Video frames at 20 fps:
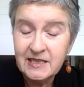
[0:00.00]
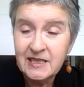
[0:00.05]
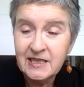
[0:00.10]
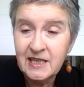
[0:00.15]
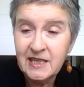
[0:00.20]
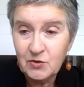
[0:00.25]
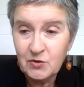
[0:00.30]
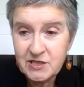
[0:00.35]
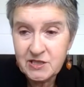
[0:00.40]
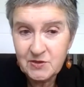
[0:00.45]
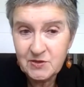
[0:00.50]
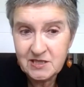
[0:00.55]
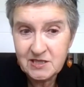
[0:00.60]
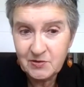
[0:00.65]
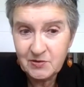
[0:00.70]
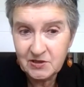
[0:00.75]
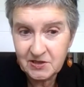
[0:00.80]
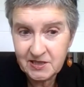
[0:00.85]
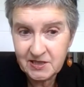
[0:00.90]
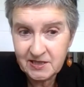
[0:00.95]
in
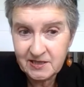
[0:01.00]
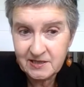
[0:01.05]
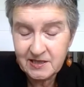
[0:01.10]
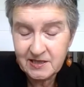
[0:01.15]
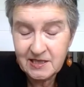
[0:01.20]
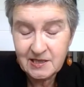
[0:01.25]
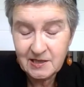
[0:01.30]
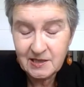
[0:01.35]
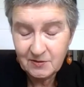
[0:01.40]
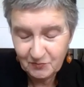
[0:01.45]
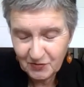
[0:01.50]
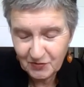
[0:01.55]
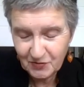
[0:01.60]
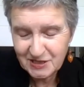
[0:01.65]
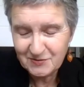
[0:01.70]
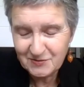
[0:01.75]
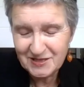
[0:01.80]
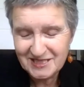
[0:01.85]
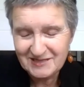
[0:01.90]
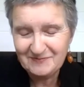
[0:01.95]
Westminster
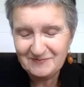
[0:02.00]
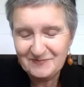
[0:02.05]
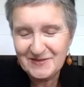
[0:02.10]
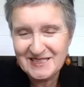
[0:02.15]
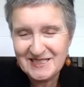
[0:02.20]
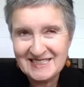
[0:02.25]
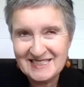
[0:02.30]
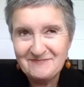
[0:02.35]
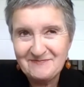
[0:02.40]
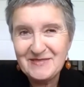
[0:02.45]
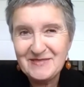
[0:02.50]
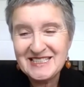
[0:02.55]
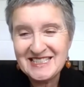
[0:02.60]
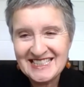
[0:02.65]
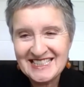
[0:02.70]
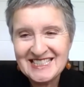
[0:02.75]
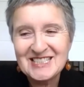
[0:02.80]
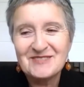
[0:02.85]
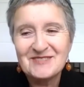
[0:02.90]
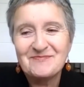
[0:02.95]
business,
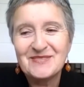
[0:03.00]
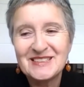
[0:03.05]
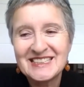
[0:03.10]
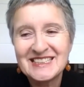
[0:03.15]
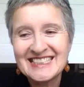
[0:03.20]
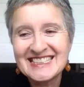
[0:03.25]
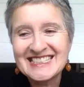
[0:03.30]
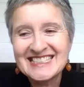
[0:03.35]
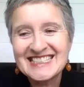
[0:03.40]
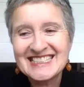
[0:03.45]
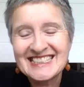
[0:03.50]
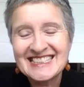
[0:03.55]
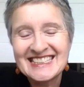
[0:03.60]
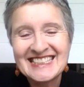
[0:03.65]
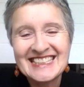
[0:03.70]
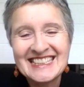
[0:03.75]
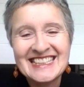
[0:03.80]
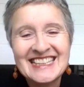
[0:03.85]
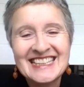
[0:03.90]
not buildings.